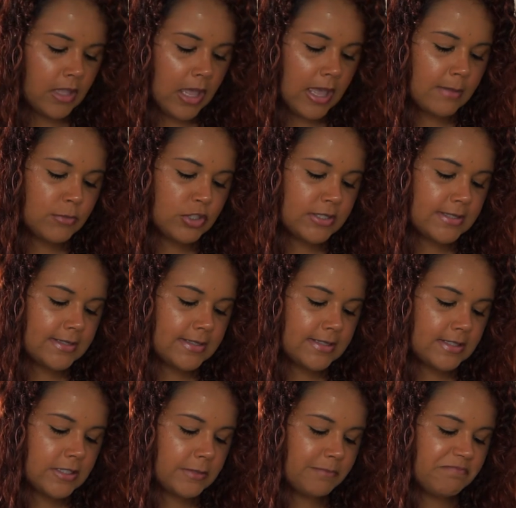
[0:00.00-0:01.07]
I'm just
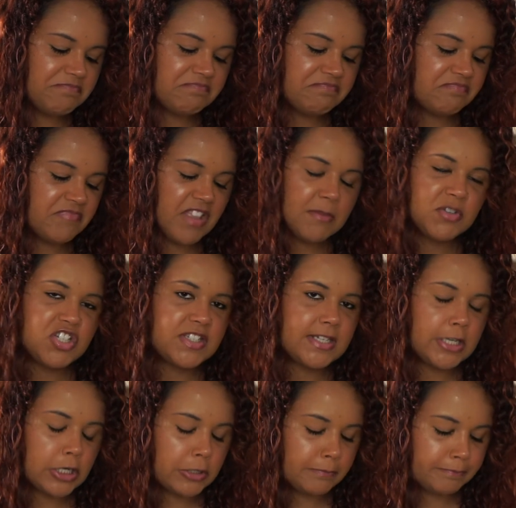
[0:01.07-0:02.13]

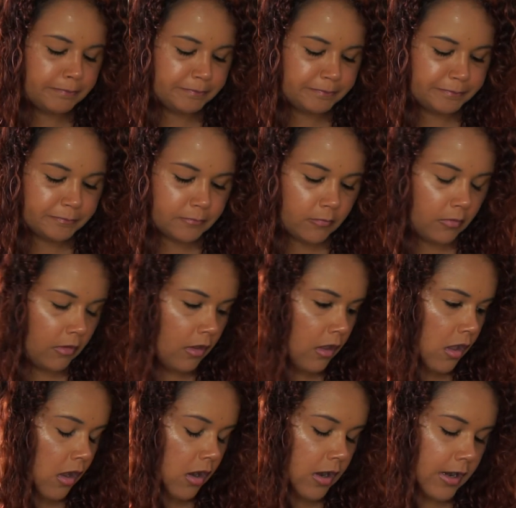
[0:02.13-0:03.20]
here.
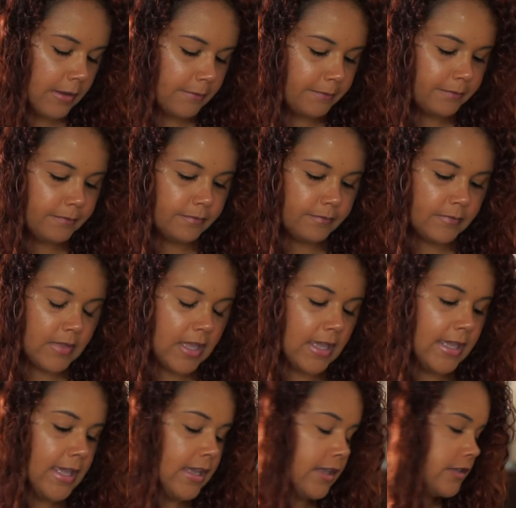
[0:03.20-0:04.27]
All right. I
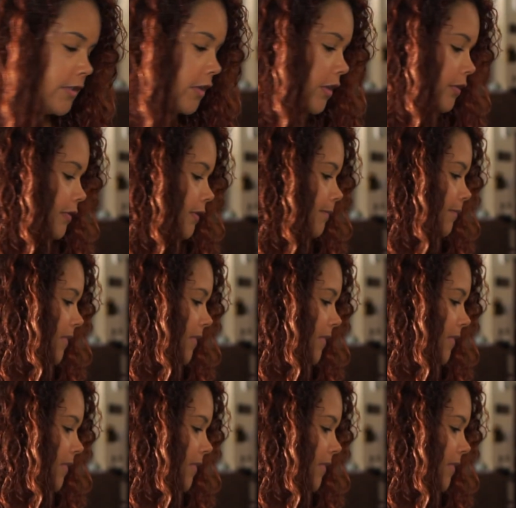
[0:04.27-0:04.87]
can't get to close.